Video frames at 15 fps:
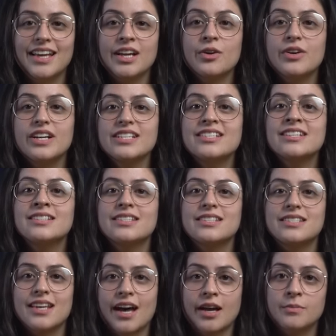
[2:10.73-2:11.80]
Increasing
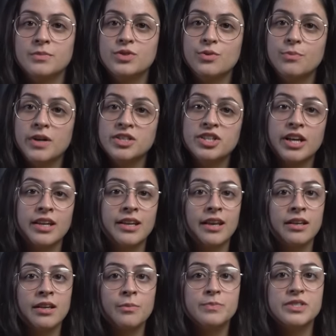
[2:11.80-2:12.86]
this time too much can
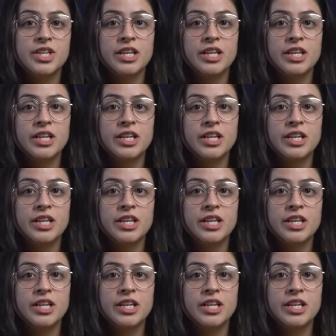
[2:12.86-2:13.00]
end up